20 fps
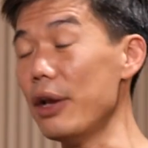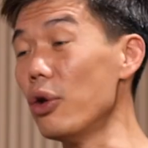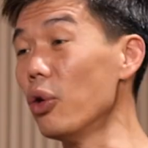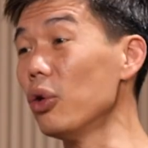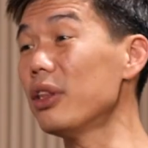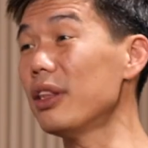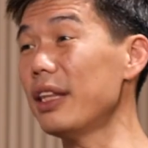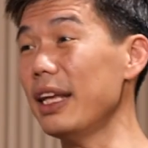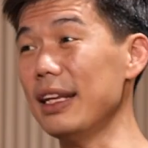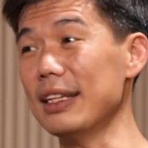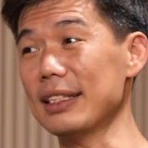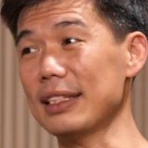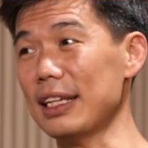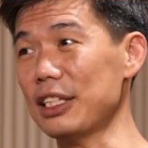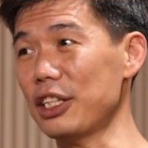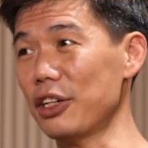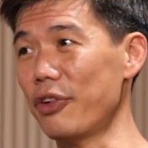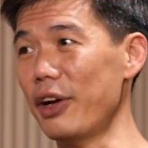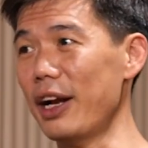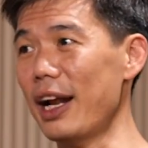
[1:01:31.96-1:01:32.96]
they don't think
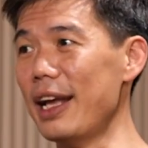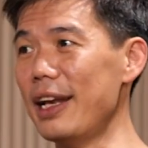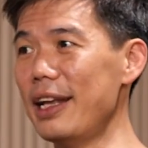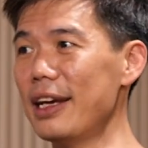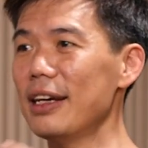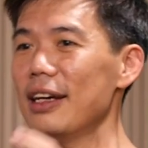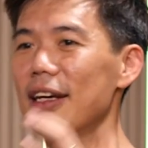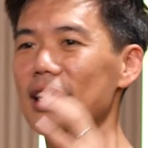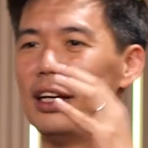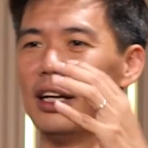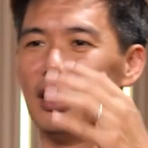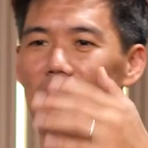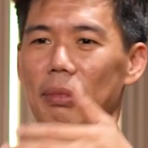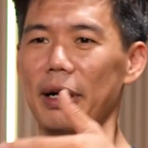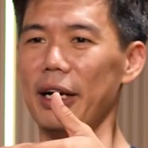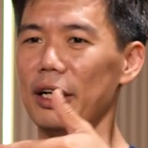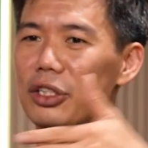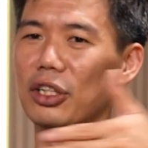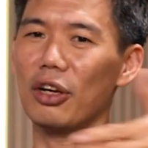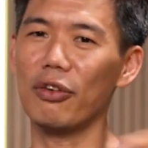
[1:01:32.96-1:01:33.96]
it's such a great idea,
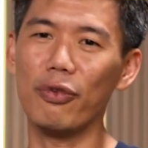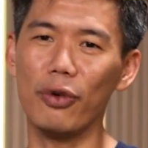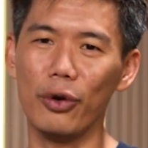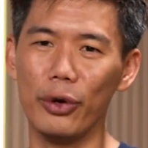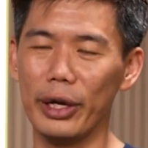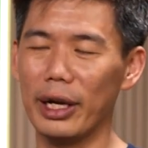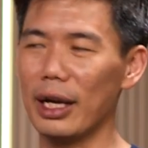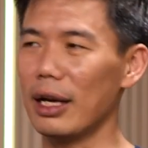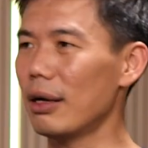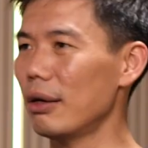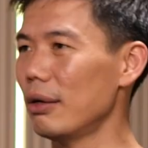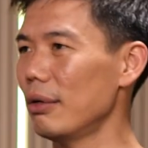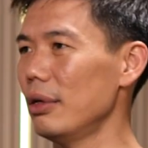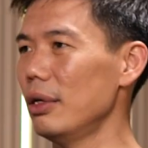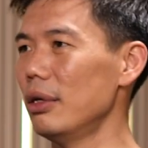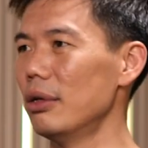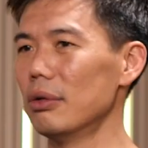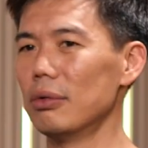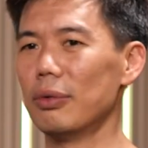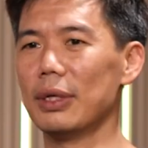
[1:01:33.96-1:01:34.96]
but they're sort of following,
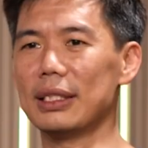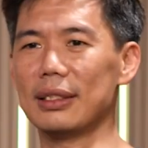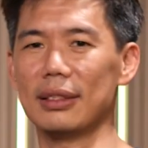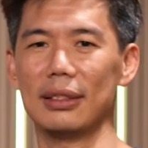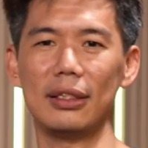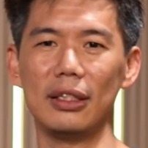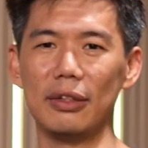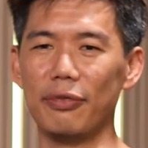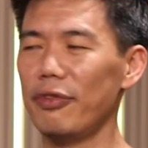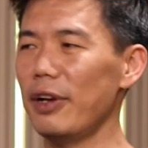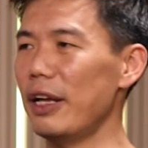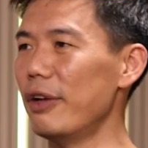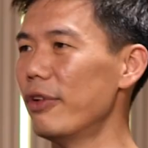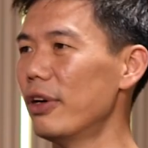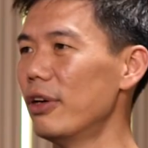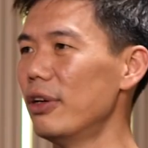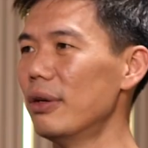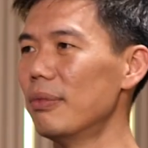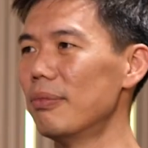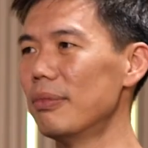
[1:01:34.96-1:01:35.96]
what's the
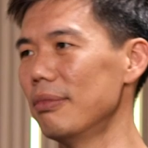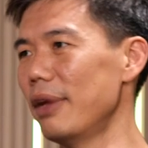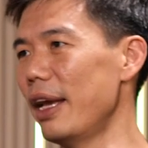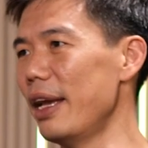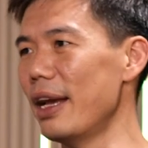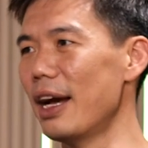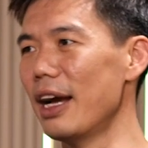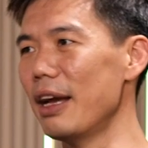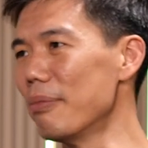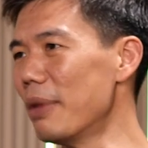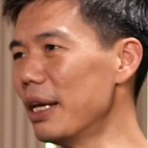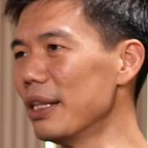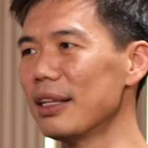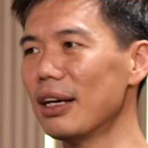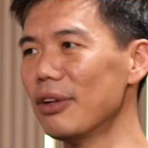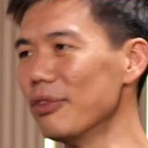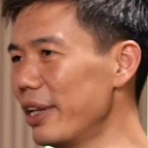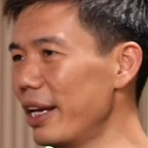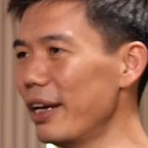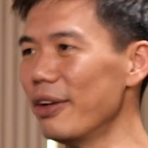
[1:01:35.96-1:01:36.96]
flavor of the AI
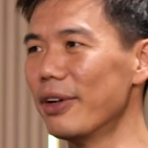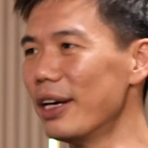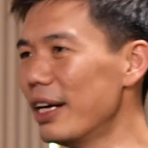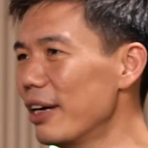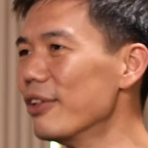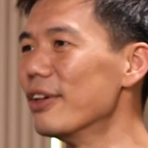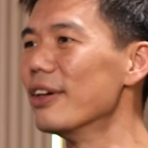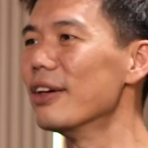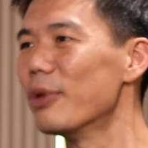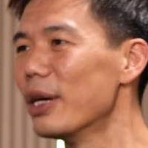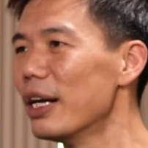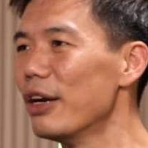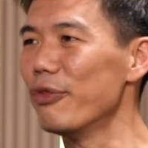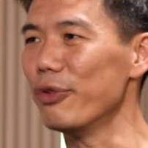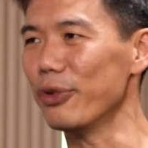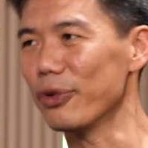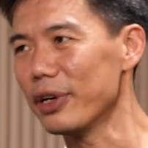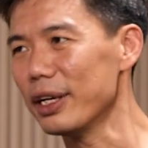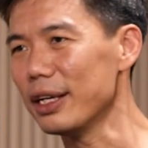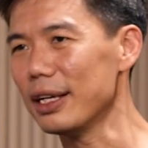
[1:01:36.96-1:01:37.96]
month out there, whatever, what
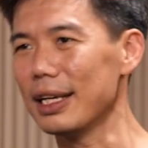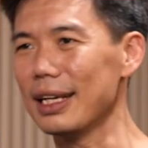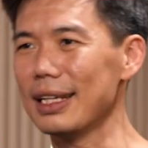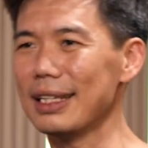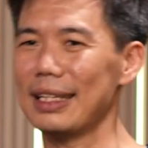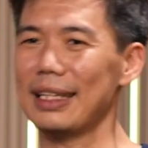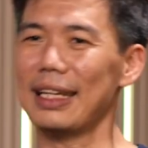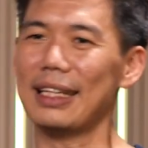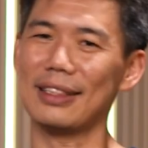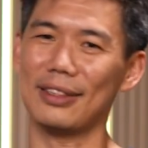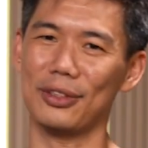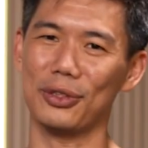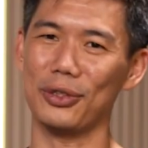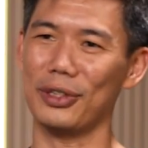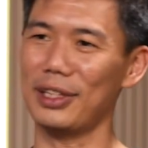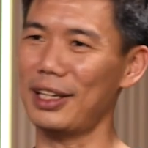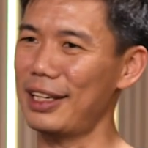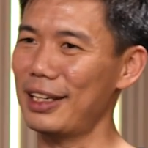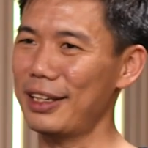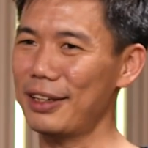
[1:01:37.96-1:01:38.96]
have you, right? Like, I think that's
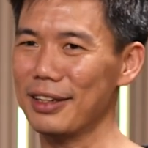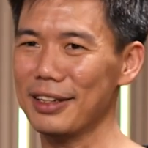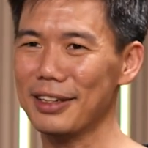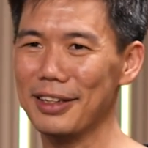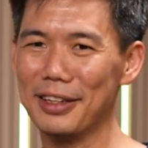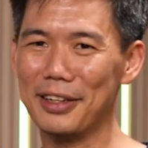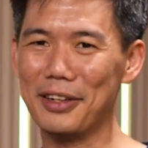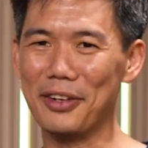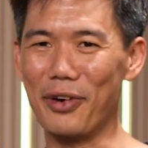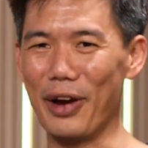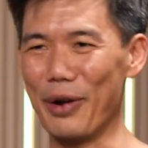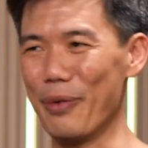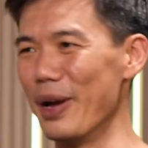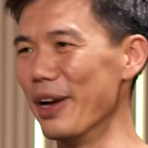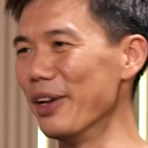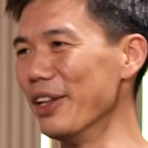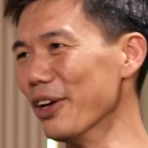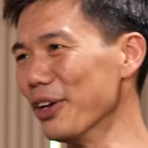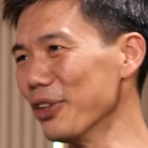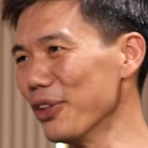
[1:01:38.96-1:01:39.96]
also another
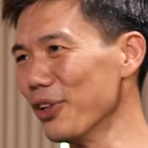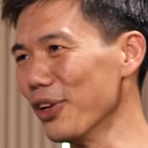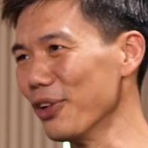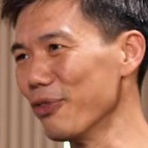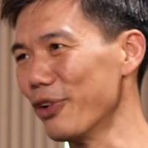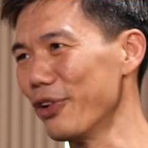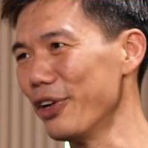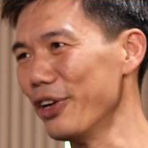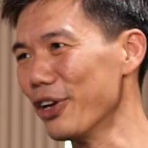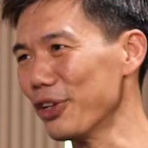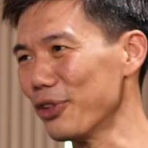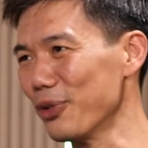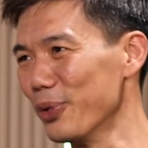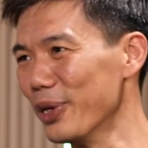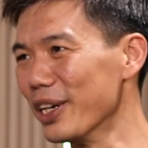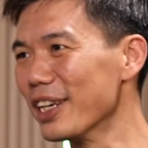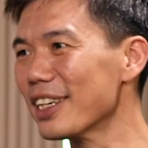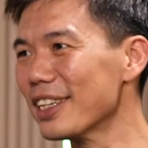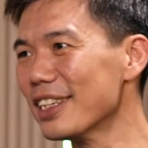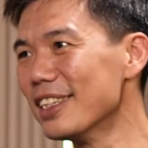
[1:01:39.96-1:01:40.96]
great way not for it
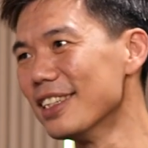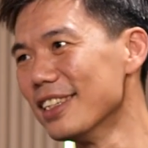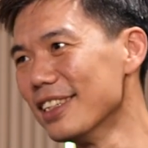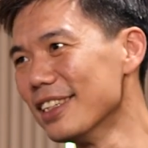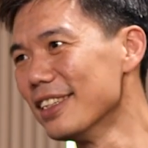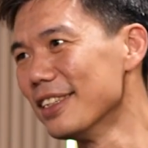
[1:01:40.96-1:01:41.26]
not to work.